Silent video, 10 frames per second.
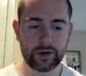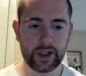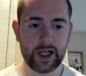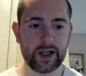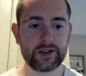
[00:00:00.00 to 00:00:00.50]
you
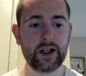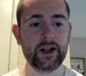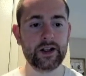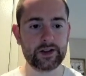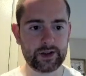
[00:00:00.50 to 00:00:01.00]
guys
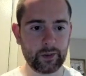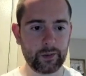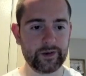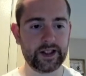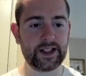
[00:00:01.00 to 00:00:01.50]
some
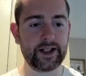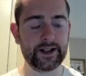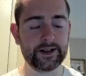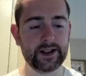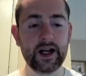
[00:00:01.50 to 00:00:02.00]
of the
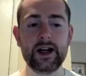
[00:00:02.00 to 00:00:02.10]
things